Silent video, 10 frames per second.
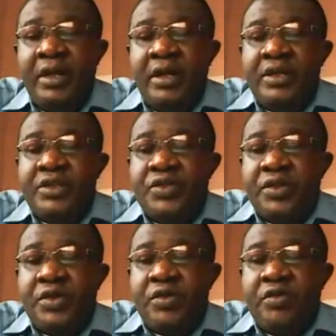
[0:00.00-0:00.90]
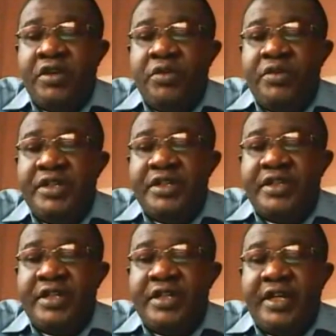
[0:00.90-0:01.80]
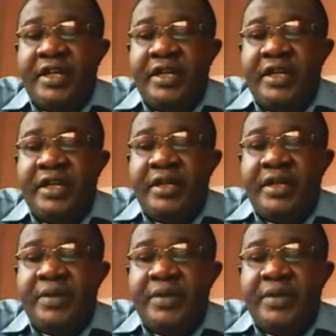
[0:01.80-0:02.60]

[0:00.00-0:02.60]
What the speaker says: So when we say